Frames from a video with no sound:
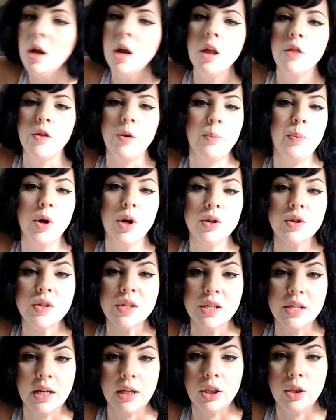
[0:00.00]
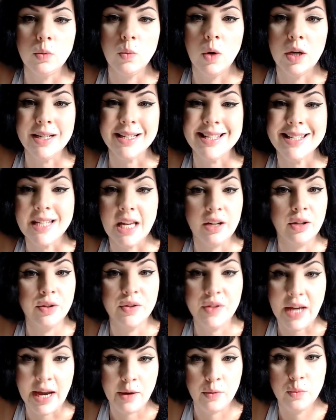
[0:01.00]
the person that you want to settle
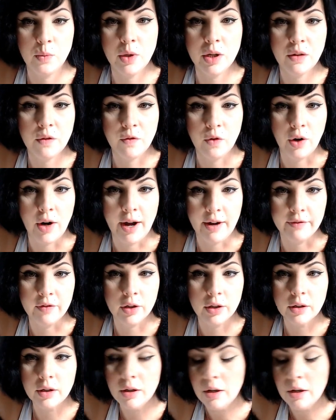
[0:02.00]
down with forever,